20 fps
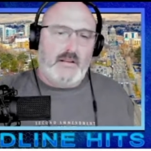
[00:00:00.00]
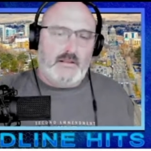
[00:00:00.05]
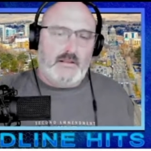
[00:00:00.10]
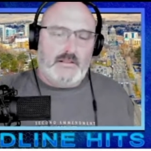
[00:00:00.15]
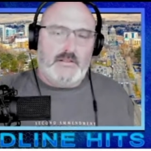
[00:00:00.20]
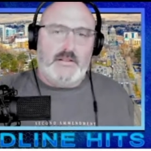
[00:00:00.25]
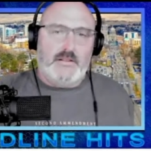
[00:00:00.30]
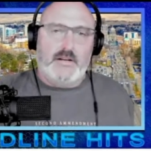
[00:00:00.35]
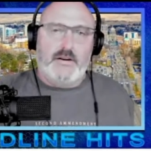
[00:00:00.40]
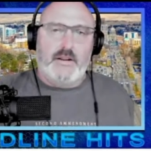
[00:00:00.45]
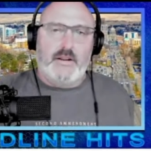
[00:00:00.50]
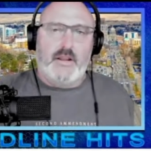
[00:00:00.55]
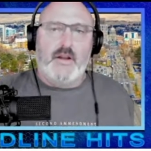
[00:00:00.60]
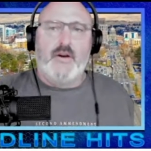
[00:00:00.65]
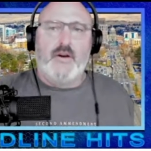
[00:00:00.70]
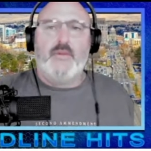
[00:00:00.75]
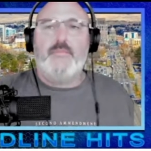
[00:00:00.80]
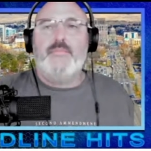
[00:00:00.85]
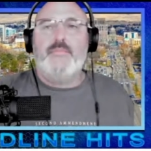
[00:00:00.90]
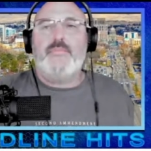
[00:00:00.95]
So there you
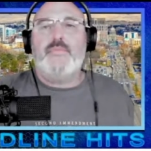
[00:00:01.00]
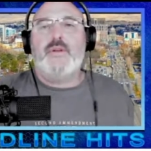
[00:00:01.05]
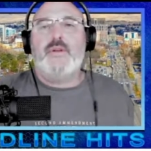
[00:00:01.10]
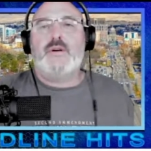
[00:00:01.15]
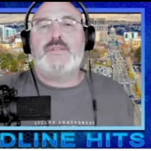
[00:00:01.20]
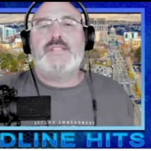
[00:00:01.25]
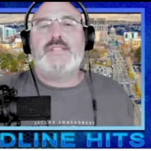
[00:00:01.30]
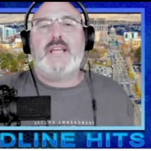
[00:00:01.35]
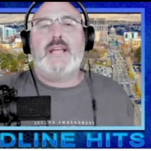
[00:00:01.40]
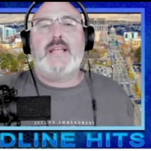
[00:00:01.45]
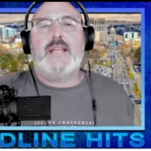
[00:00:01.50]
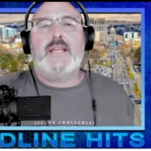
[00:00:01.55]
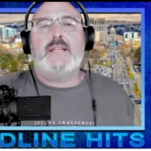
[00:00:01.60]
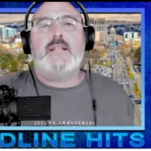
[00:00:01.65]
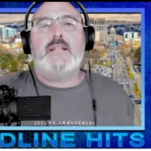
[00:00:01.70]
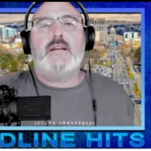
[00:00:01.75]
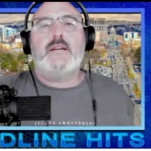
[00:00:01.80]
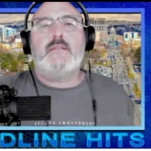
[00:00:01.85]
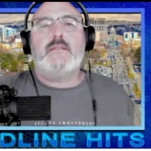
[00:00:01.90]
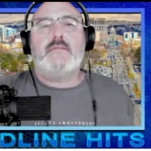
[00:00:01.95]
go. There's that
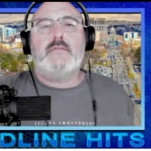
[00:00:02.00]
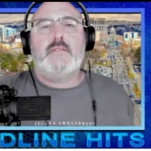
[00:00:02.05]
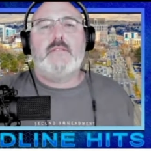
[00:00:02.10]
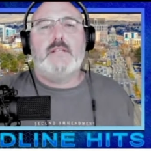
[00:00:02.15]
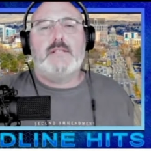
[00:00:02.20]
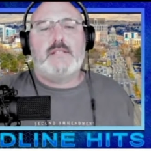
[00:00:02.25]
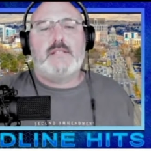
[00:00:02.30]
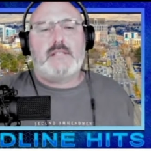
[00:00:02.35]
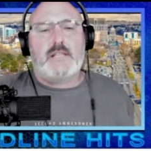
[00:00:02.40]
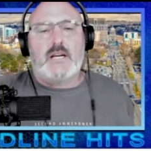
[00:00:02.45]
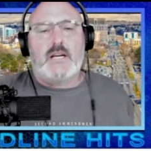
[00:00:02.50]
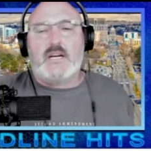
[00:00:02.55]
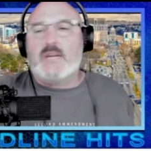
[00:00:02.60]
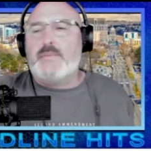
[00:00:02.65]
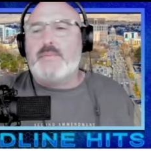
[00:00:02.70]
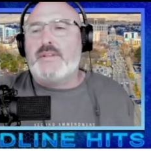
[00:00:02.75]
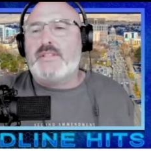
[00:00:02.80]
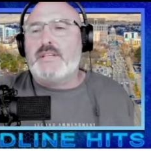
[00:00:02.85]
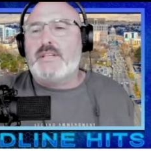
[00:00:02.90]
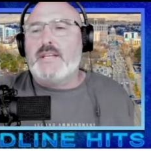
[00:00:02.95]
headline. Let's talk
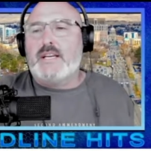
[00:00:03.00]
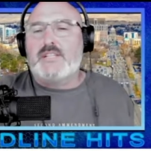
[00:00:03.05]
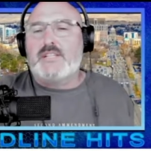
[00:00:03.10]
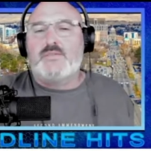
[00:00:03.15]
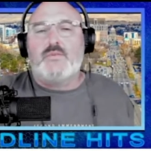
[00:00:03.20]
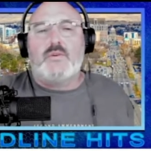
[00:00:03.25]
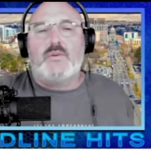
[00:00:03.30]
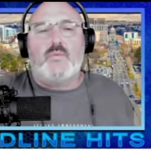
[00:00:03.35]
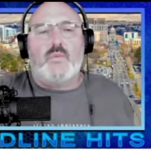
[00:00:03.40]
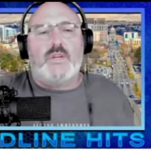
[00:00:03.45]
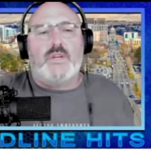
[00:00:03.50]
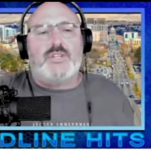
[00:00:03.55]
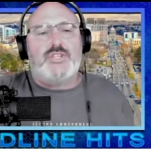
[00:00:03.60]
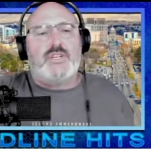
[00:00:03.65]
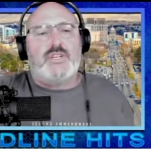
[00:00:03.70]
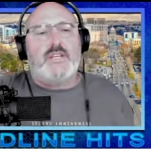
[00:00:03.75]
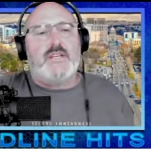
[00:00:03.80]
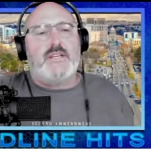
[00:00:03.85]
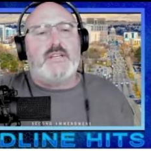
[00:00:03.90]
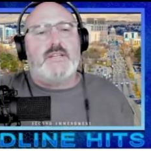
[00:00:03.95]
about the next one, which
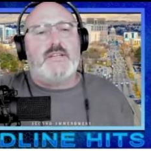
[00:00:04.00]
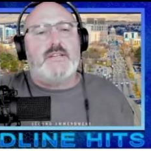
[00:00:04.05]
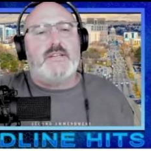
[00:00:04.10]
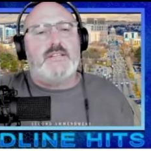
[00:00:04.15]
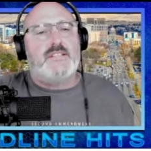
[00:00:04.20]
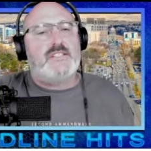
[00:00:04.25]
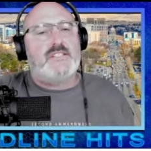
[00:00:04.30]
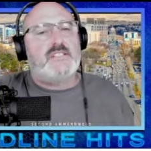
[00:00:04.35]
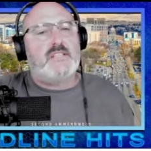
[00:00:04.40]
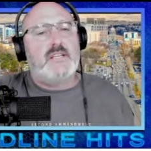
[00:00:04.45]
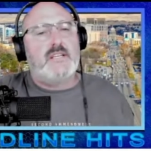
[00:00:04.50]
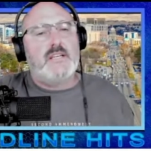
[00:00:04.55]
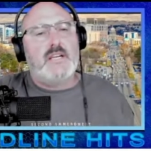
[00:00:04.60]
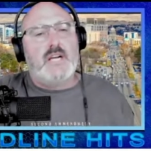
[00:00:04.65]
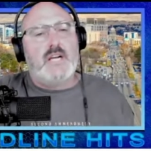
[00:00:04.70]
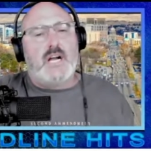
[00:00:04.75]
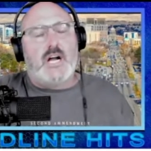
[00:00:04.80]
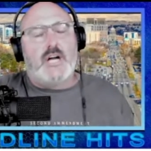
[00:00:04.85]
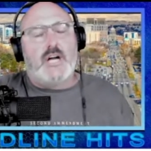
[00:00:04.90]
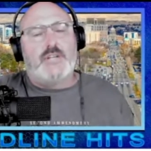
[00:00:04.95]
is
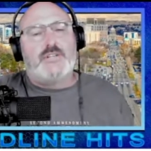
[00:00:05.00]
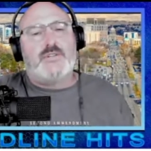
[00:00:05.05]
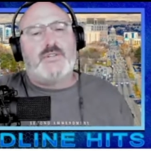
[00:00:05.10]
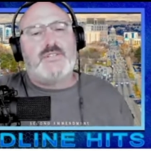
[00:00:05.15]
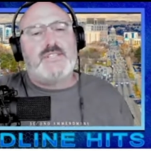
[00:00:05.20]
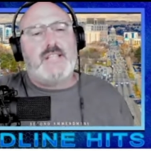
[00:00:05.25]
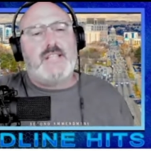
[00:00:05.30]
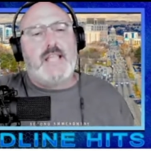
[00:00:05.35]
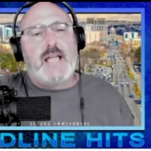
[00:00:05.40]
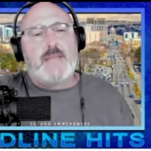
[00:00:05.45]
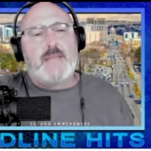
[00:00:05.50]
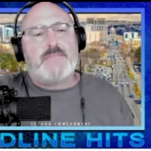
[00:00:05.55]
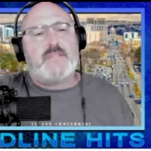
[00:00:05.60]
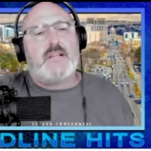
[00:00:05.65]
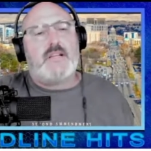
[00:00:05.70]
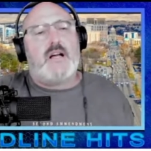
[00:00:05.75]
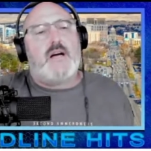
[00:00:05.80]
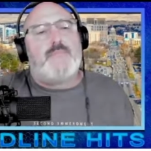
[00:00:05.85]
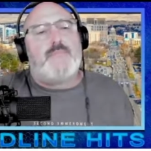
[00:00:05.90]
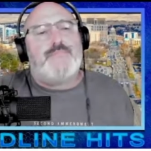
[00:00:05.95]
Hunter's
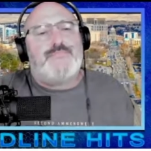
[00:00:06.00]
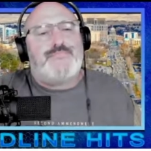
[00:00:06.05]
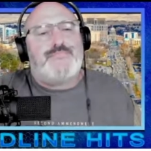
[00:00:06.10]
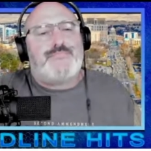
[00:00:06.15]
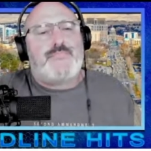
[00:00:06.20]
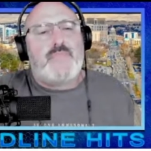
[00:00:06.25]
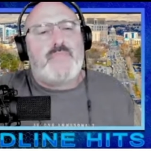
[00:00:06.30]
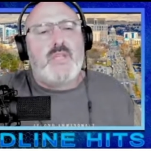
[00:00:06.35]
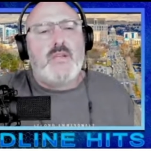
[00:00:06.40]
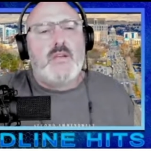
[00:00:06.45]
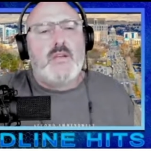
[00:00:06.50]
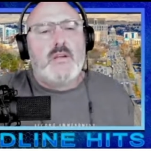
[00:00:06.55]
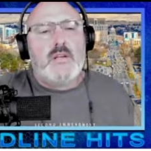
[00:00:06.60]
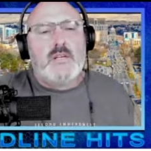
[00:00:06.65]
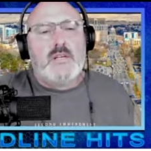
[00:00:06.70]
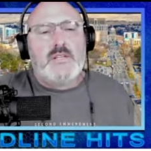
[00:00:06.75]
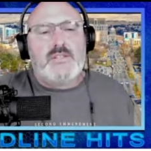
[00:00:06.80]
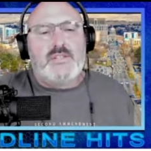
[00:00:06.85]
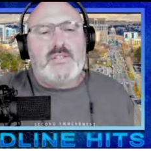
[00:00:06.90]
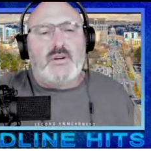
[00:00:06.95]
laptop.
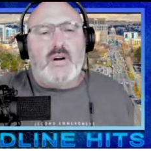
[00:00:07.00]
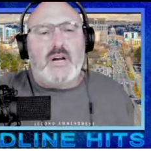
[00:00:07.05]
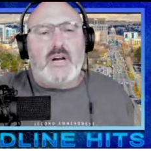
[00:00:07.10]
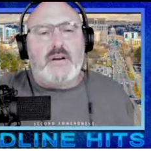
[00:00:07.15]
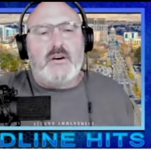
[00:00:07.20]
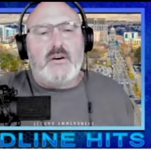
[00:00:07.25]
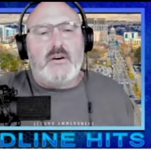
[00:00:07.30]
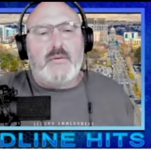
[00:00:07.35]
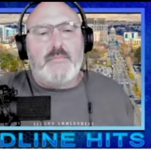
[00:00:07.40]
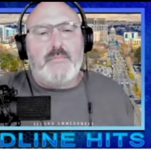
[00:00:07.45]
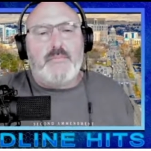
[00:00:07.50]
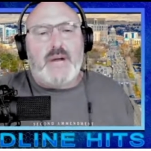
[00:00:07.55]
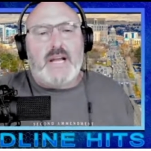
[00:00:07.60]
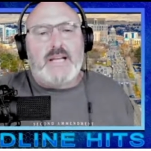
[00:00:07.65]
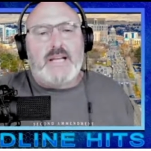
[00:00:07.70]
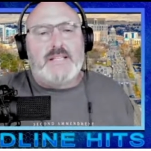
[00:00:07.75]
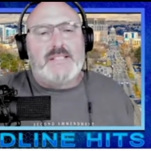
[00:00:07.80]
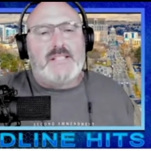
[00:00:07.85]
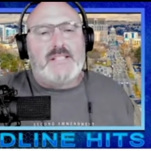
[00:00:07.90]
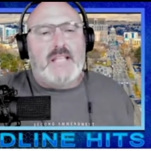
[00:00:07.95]
So Hunter
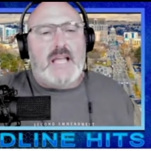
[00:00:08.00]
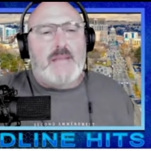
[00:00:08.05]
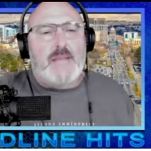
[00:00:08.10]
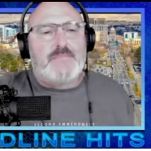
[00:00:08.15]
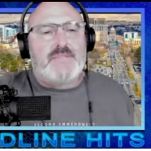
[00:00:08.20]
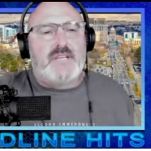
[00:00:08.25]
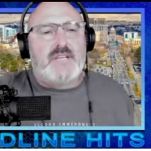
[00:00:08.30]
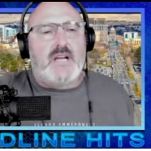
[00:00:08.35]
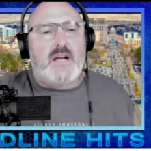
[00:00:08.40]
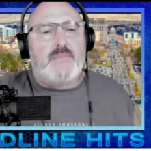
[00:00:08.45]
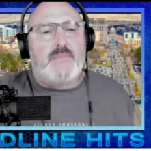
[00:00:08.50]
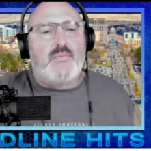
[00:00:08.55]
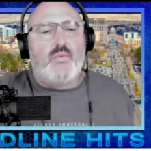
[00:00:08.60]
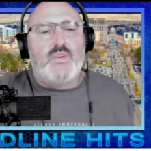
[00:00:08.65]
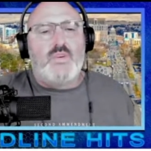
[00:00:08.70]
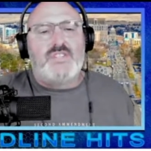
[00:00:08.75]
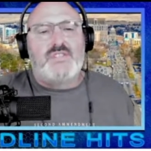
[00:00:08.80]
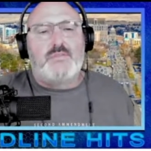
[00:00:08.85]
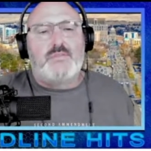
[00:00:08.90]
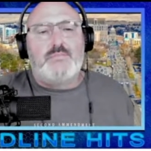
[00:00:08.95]
Biden's laptop
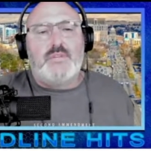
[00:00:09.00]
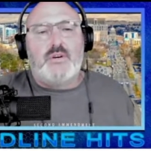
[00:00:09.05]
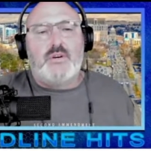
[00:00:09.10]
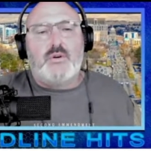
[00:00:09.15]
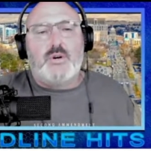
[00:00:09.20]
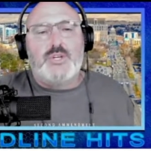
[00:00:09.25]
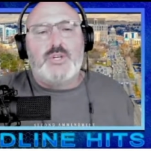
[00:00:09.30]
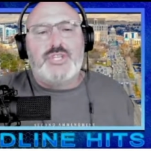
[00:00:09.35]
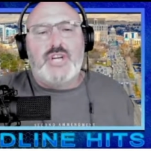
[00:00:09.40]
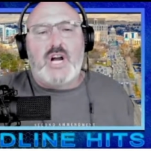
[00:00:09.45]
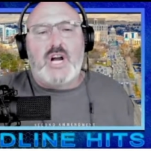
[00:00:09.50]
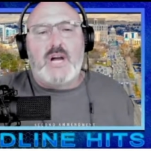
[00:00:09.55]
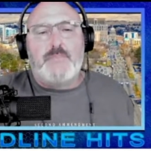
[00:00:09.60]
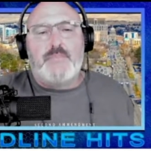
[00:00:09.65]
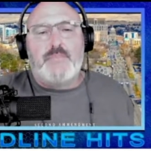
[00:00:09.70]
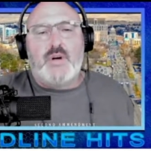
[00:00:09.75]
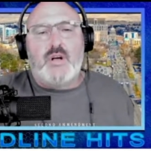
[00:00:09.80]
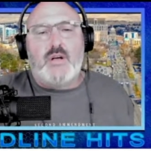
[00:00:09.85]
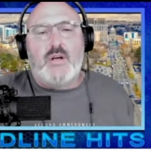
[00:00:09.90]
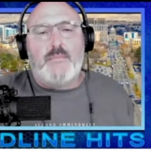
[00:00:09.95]
whistleblower John
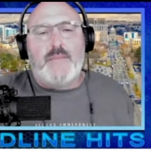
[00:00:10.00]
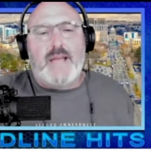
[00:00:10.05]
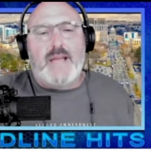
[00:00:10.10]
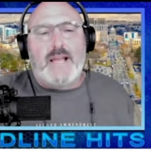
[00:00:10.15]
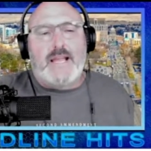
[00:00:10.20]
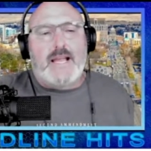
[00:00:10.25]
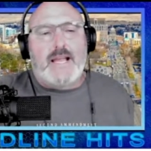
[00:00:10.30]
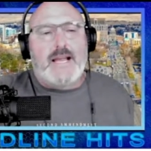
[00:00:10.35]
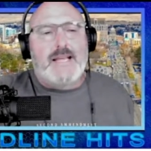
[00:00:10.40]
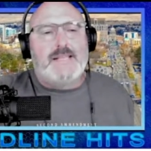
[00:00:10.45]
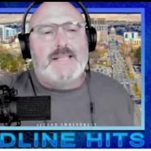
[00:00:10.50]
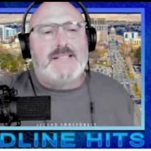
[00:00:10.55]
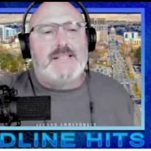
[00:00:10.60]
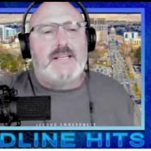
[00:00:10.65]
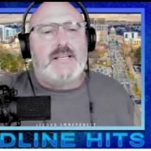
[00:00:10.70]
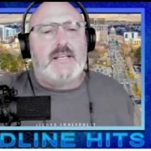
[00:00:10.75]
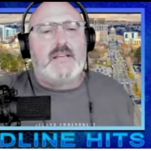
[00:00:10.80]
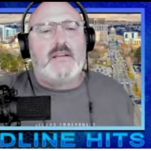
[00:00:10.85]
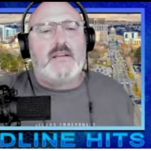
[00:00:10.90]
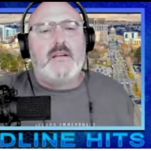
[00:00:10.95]
Paul Mac
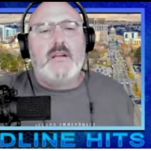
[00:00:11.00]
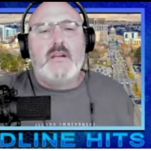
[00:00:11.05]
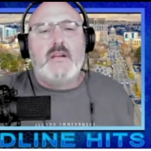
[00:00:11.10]
Isaac